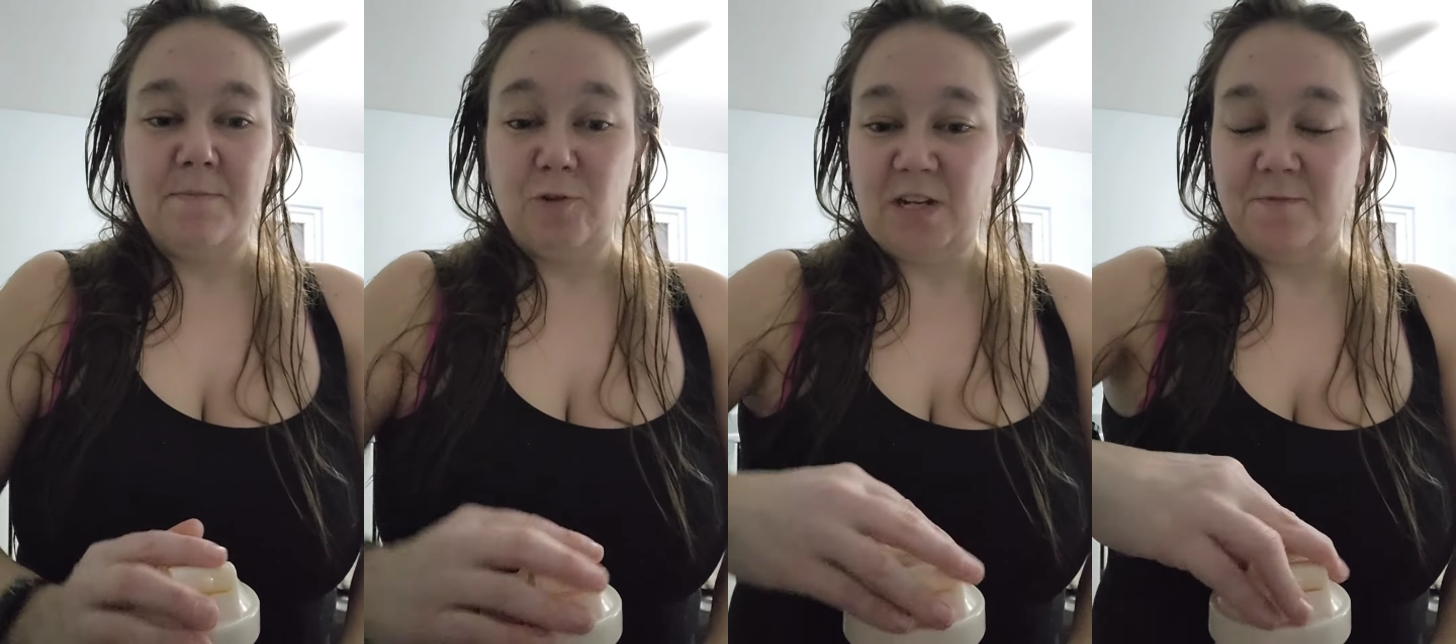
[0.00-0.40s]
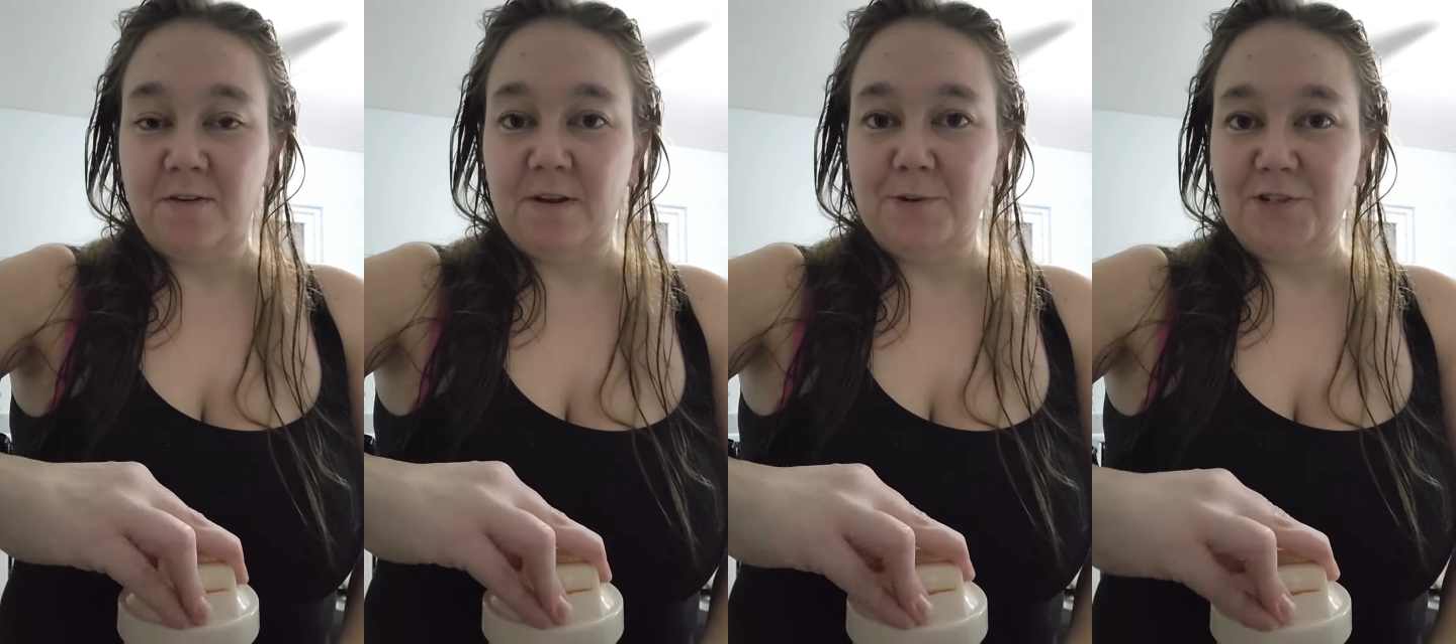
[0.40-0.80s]
which I'm
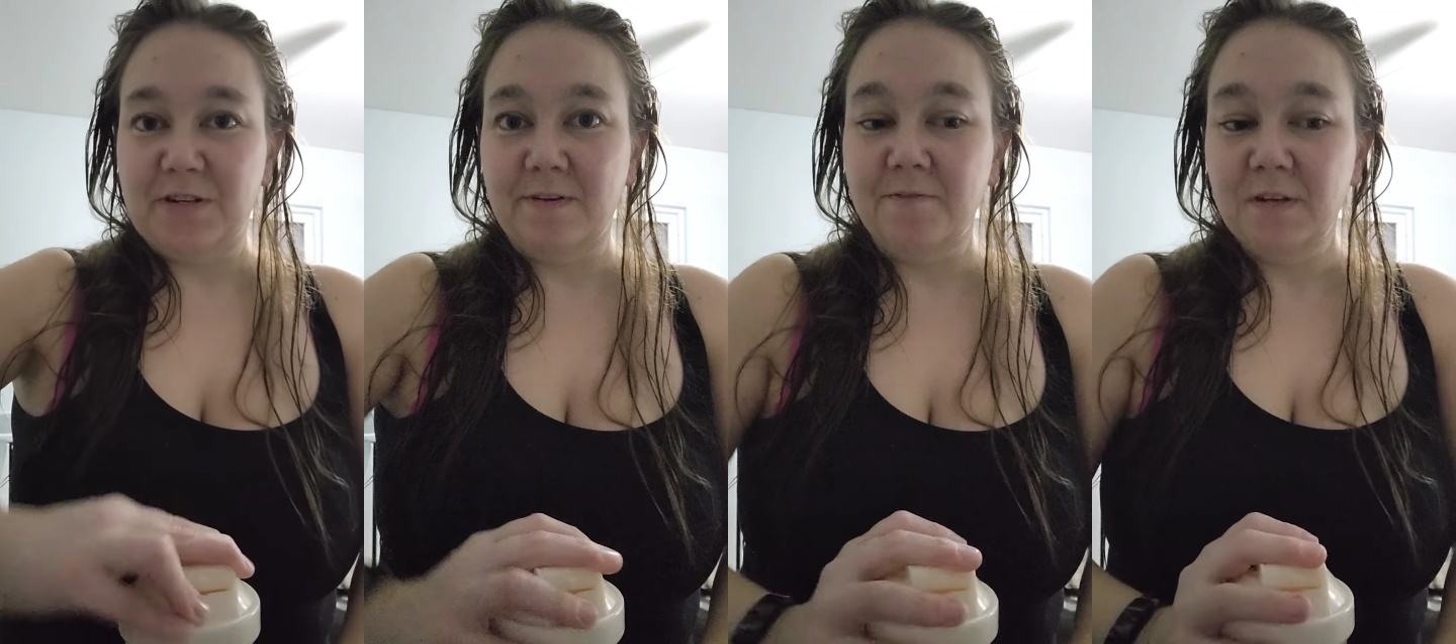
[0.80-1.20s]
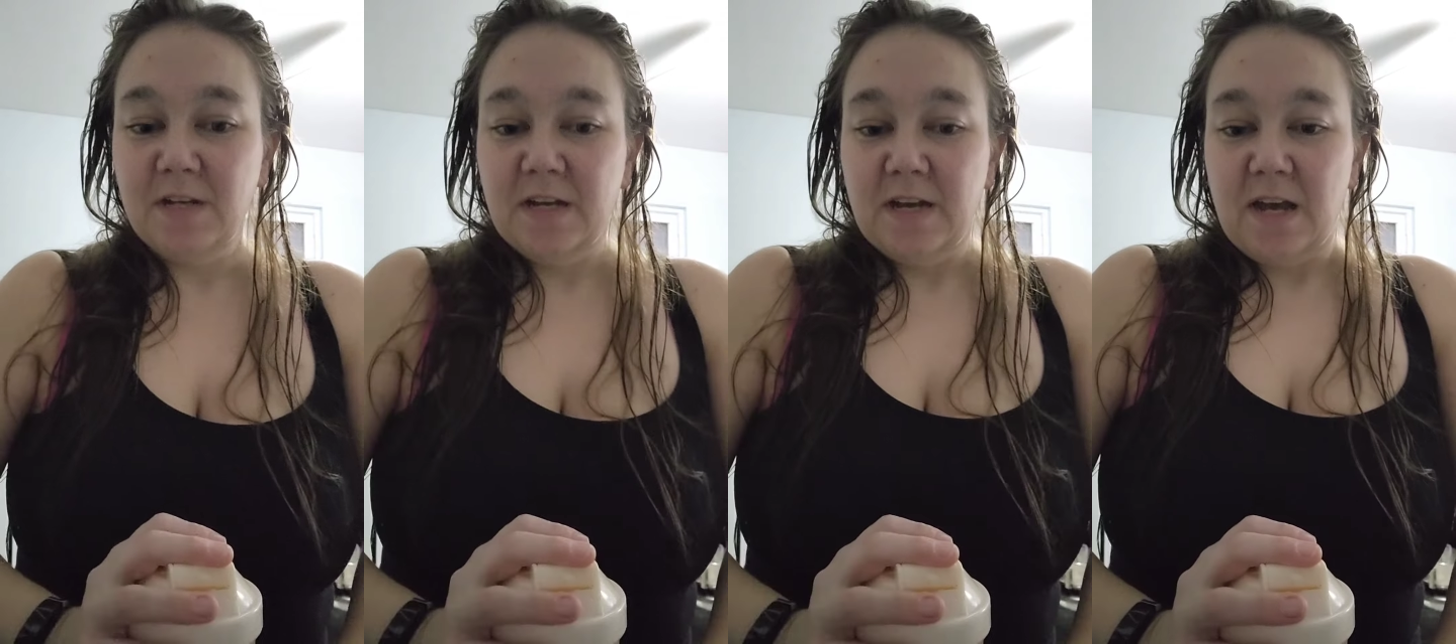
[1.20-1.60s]
very appreciative of.
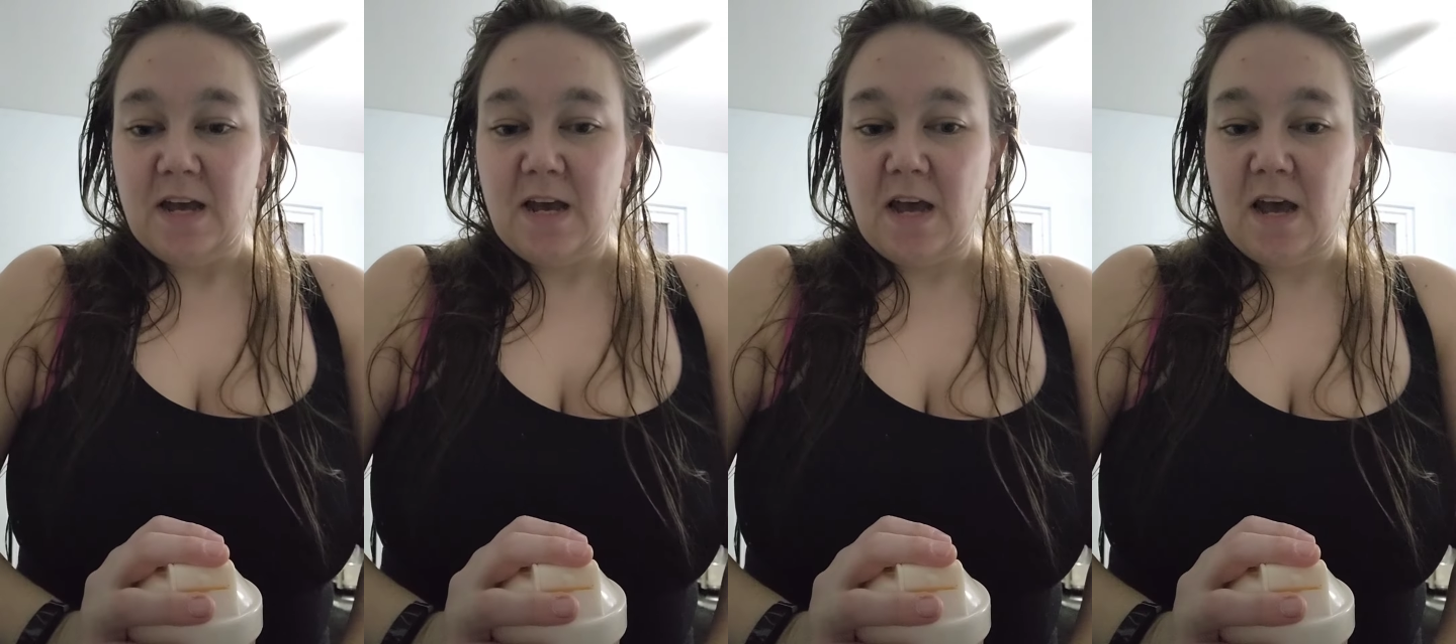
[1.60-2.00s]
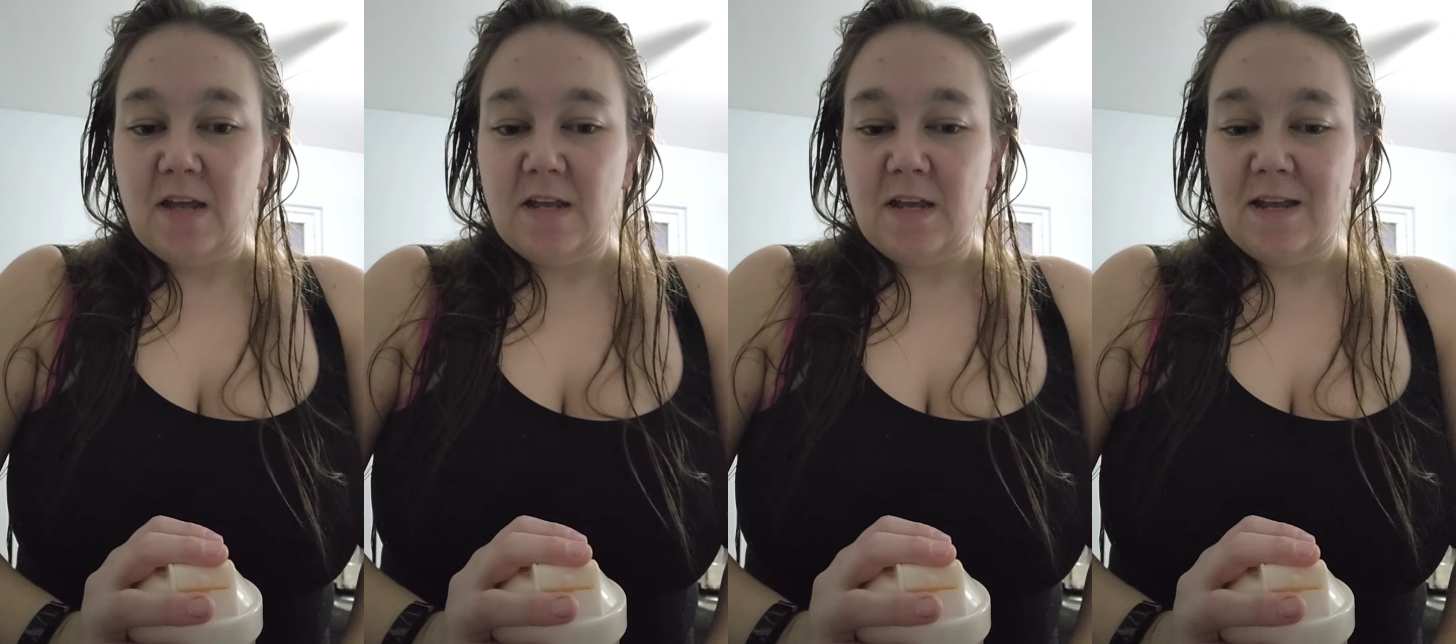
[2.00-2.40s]

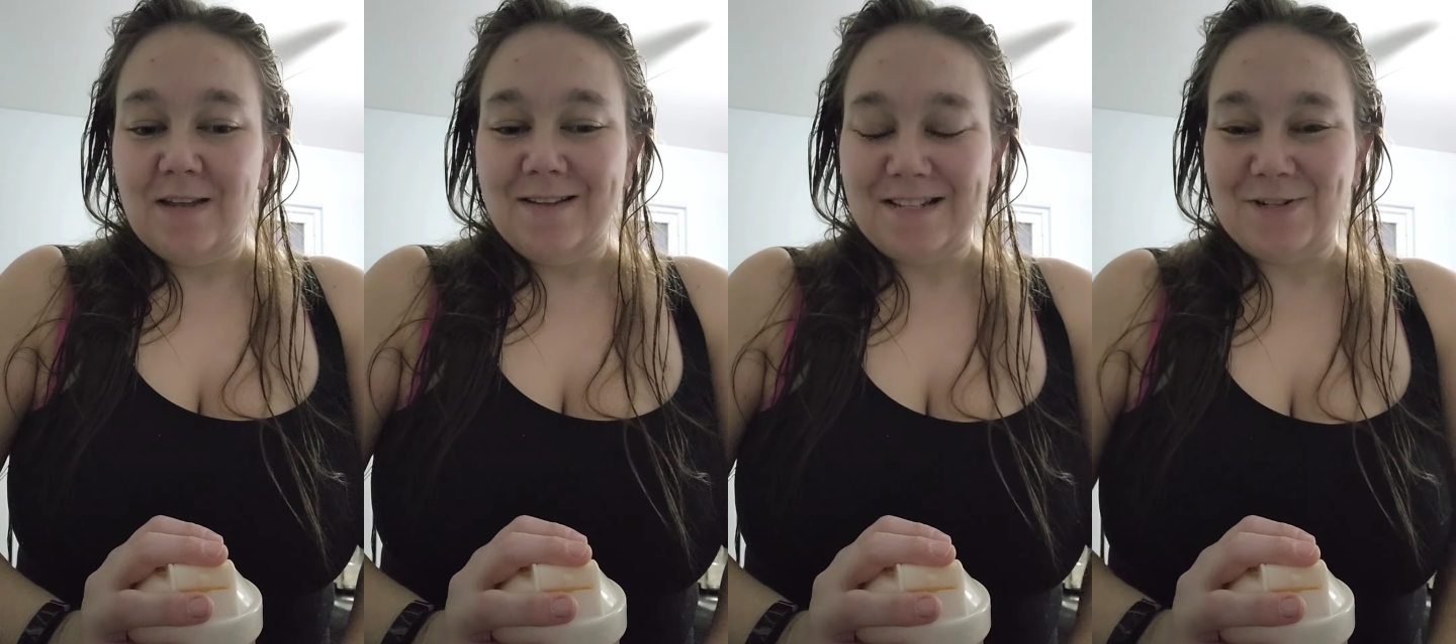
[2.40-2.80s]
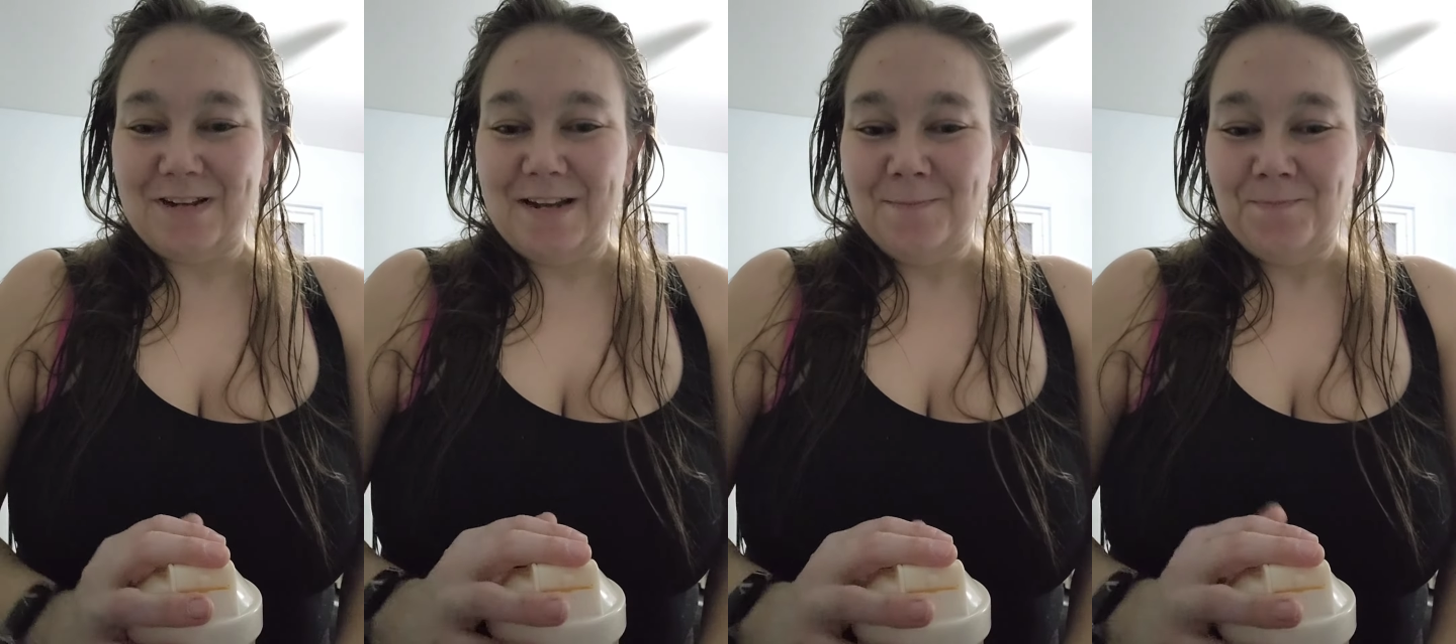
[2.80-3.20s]
Yesterday,